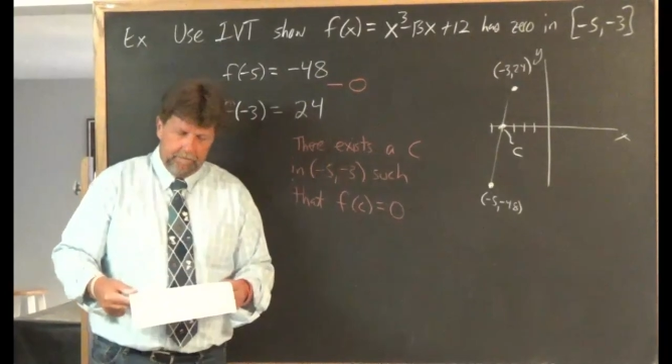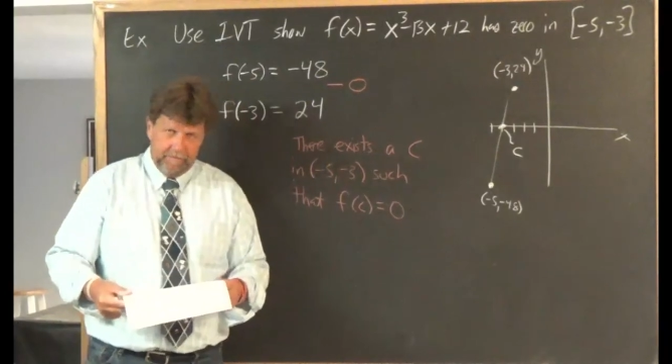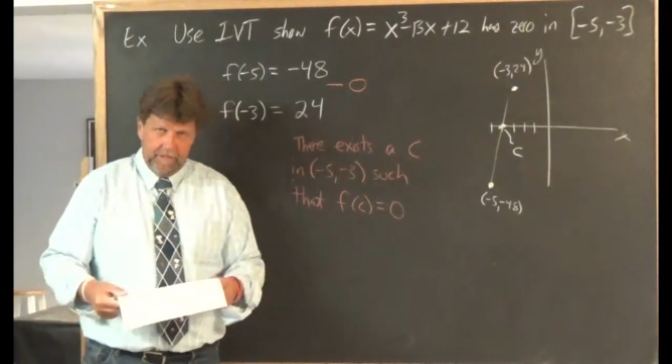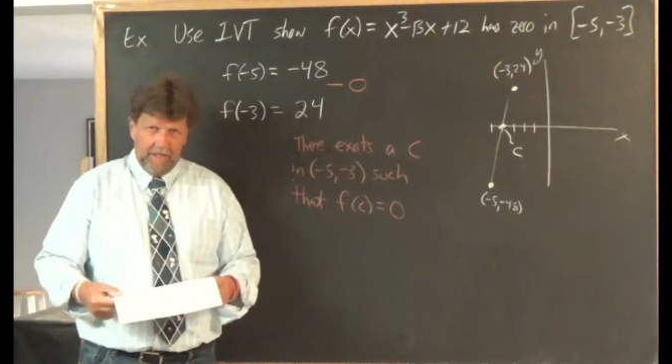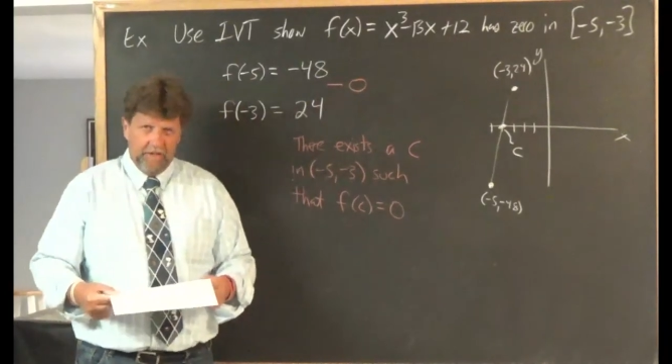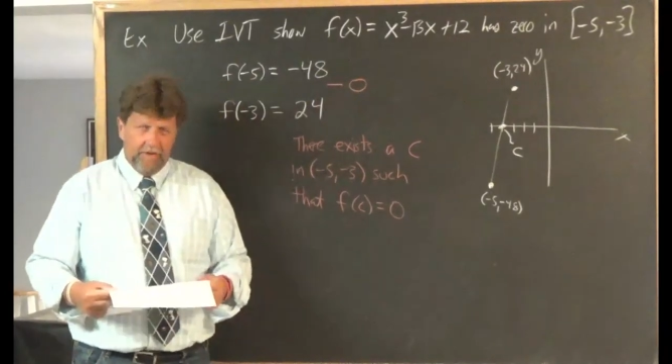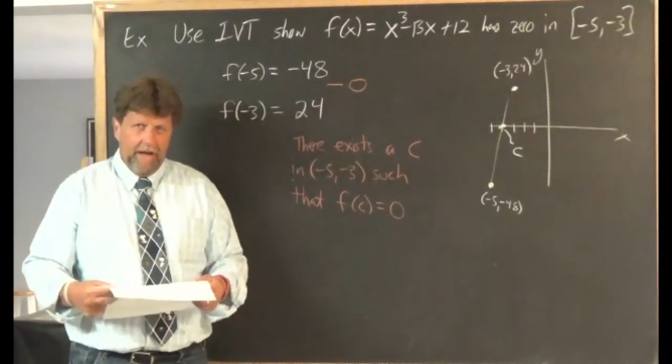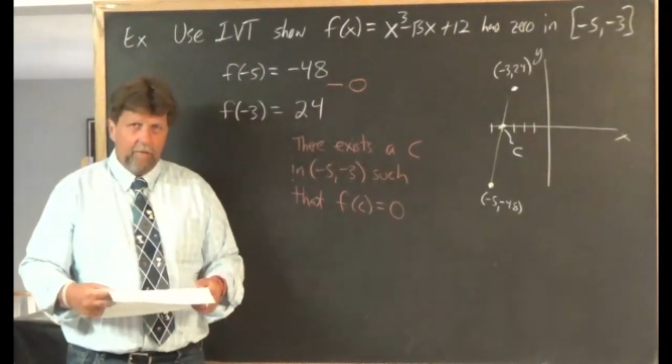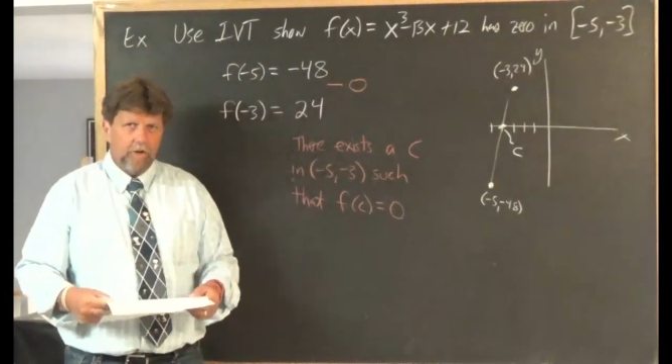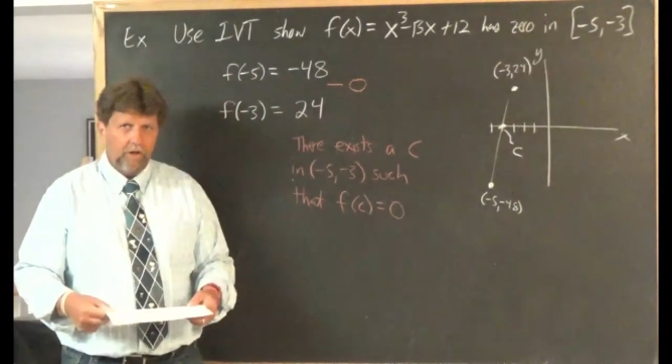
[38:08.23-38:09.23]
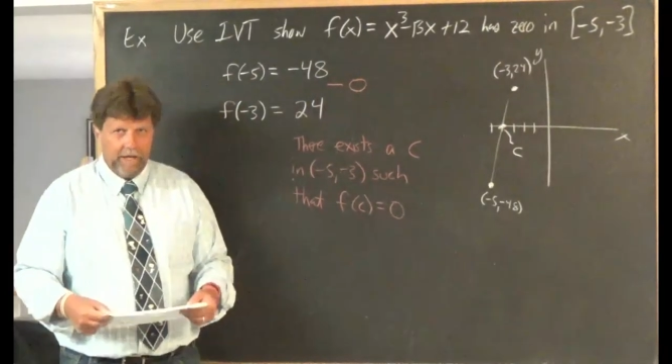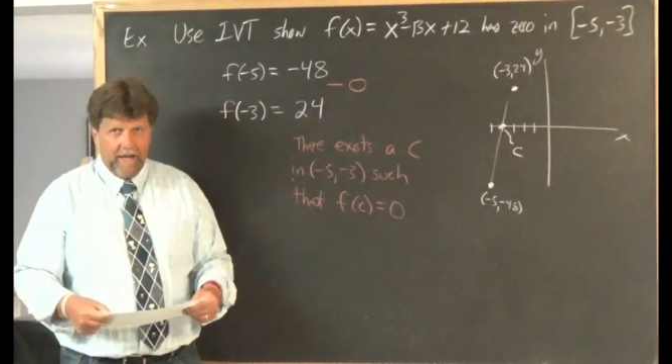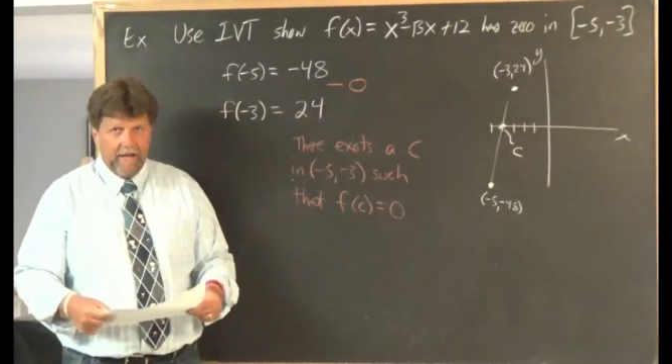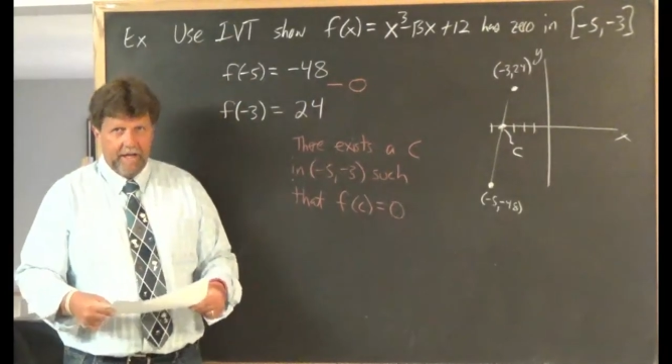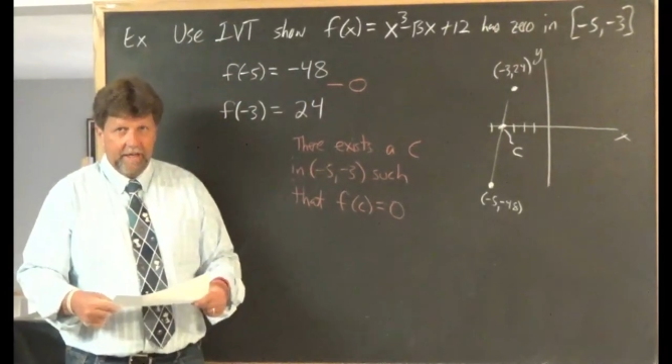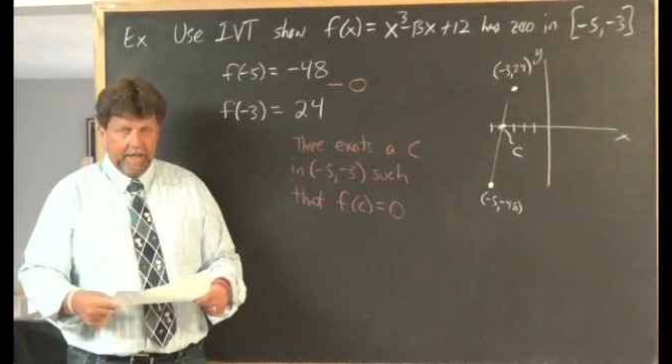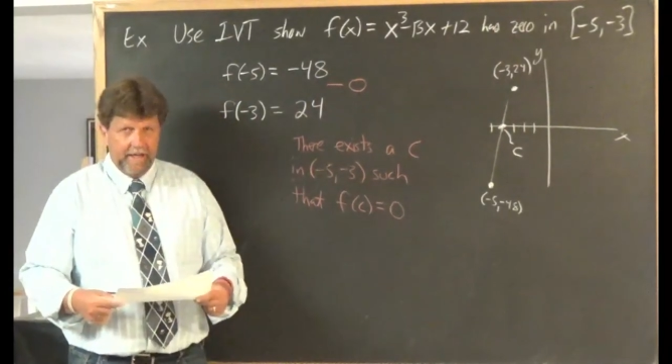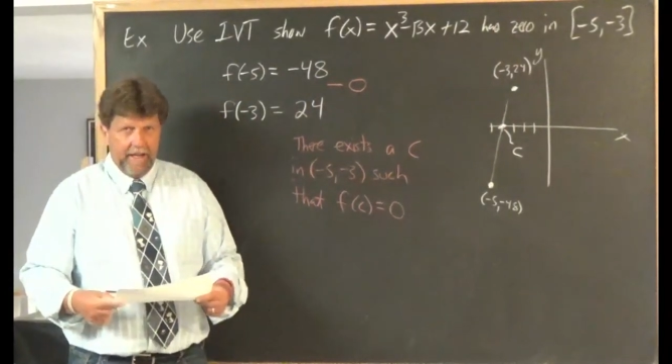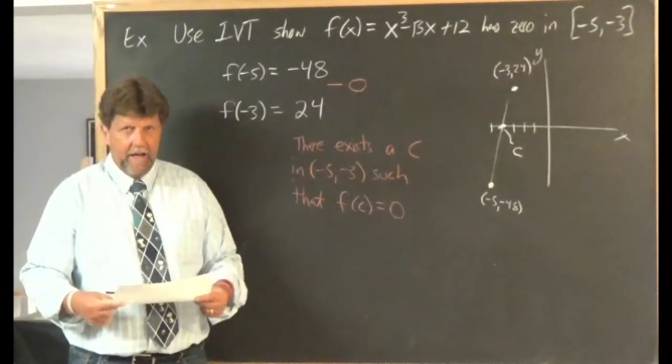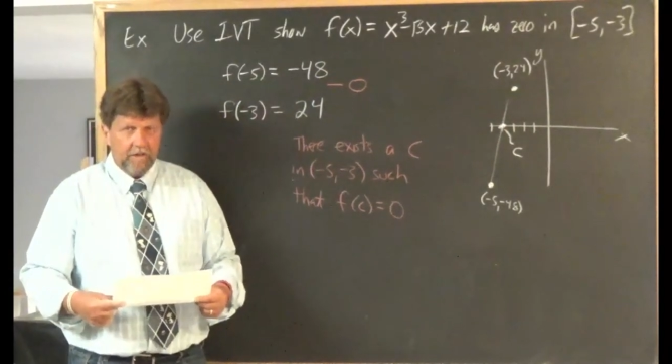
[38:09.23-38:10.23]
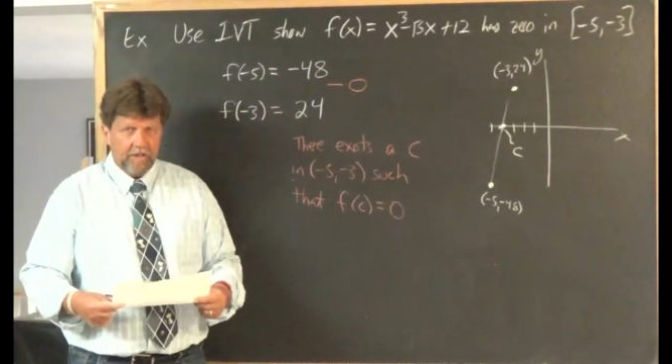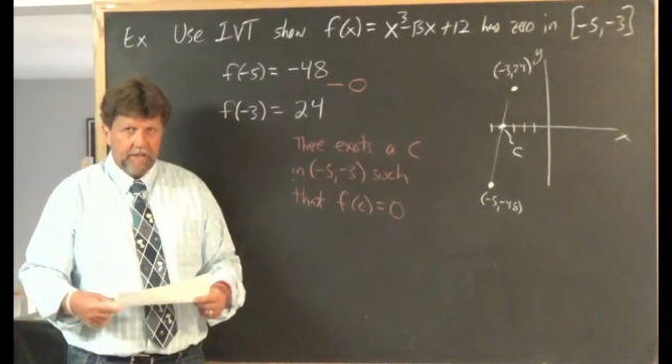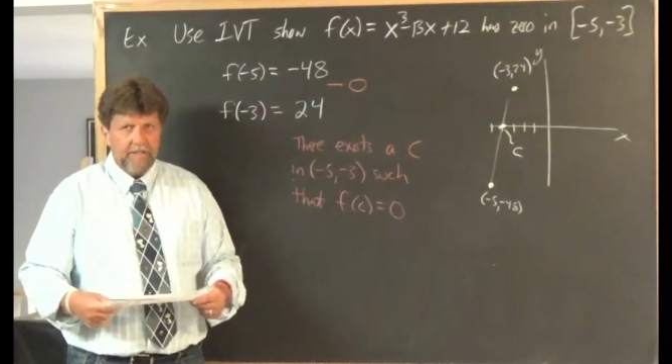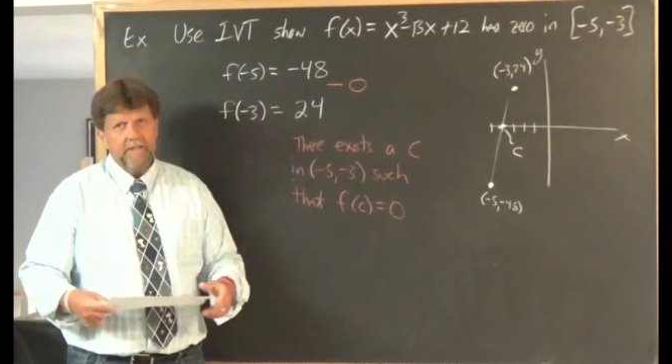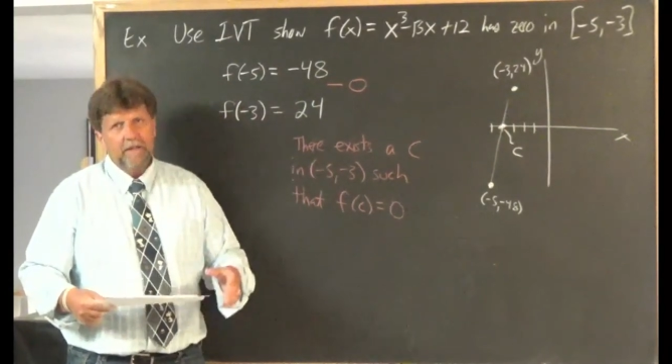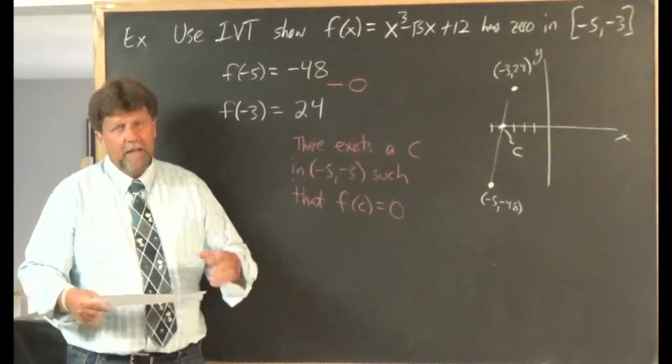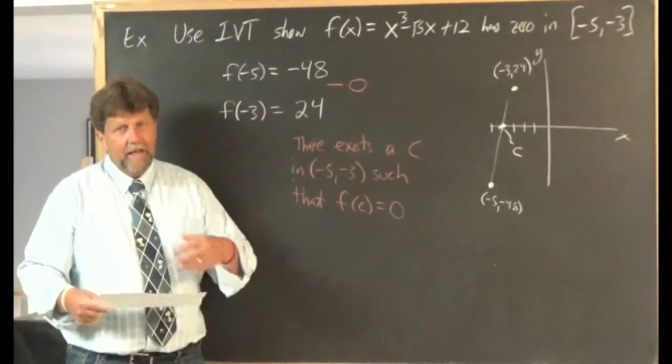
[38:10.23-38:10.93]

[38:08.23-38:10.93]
but now we're looking at it in calculus